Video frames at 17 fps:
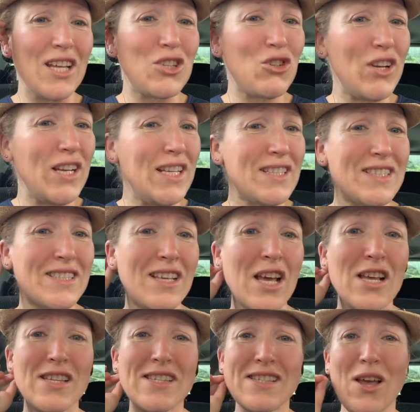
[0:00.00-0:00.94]
treats.
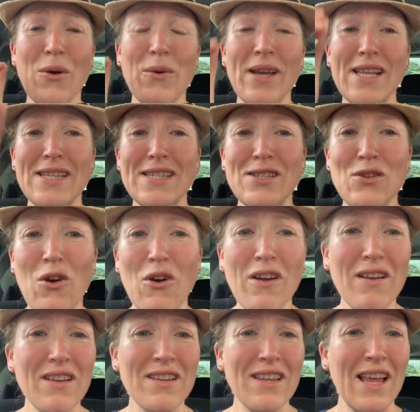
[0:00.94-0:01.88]
So it's
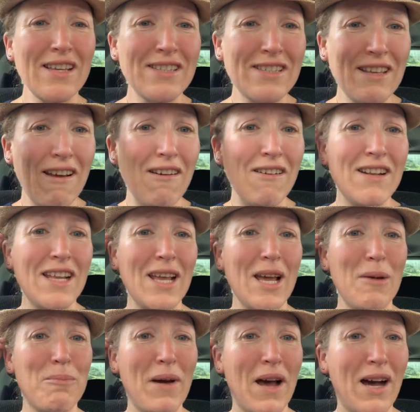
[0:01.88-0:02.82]
not necessarily
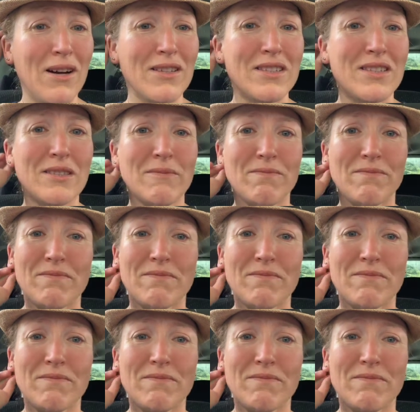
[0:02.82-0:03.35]
about...